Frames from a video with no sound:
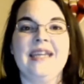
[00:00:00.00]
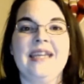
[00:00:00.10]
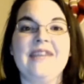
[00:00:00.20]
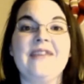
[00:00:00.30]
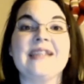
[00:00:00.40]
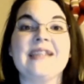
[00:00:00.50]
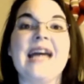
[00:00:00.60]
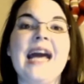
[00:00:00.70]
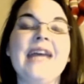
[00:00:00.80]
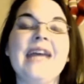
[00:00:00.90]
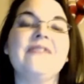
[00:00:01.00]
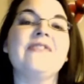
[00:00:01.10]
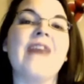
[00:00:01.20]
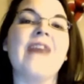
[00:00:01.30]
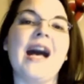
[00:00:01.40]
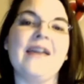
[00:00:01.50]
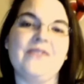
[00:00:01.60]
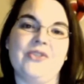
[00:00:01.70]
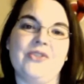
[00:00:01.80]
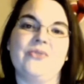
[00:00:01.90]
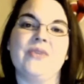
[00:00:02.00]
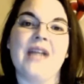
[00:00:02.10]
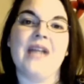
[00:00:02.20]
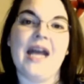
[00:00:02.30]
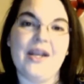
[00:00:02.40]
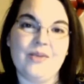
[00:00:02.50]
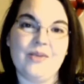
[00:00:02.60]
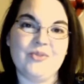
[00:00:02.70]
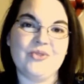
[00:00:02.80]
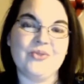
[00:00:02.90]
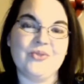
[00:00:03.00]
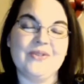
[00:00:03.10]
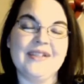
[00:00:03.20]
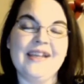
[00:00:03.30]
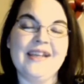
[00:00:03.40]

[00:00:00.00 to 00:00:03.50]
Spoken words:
In fact, I have 5 children I homeschool.